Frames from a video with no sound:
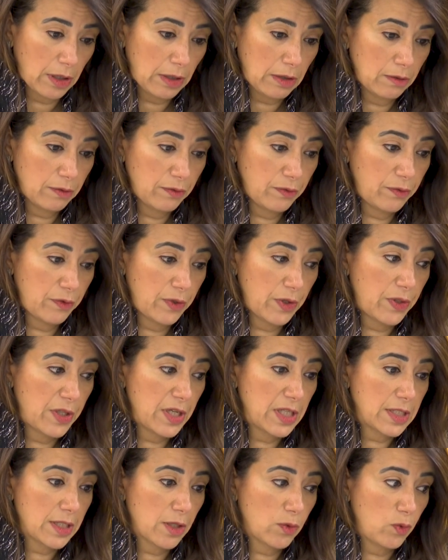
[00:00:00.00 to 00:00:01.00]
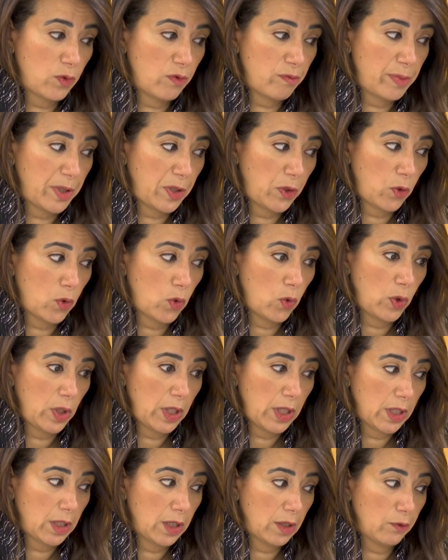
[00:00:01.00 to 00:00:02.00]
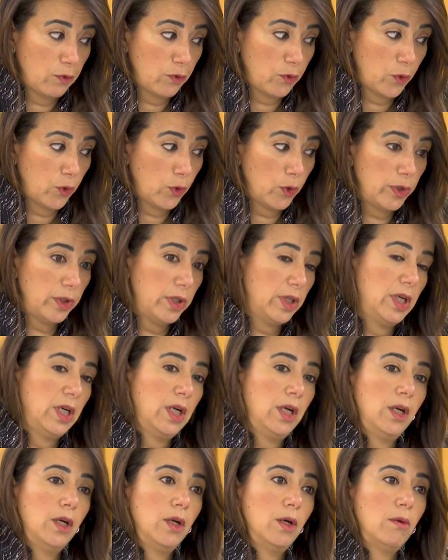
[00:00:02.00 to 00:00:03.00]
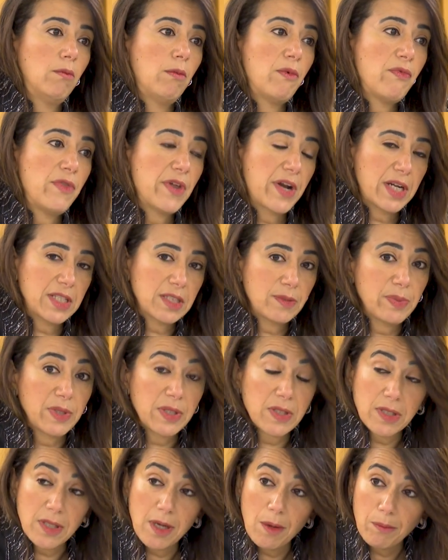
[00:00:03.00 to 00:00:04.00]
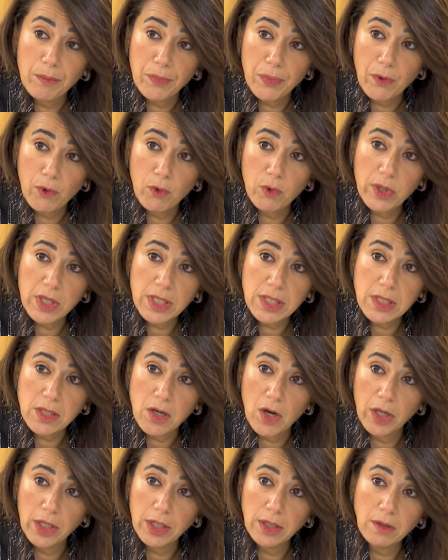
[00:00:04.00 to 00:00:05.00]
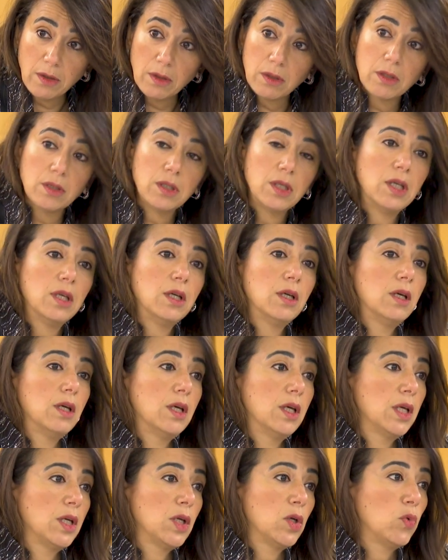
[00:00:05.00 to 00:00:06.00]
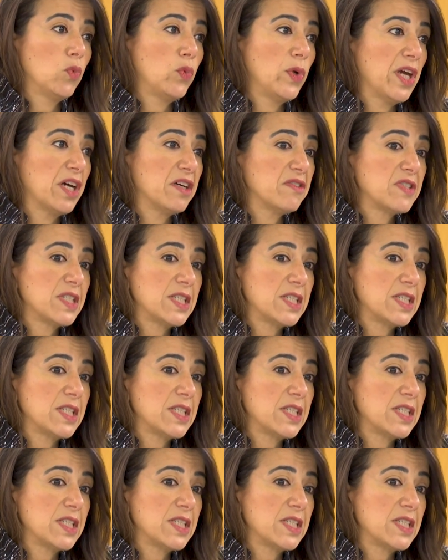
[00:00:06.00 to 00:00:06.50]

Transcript: of the things that we've been calling for. There has been some progress on it, uh, we have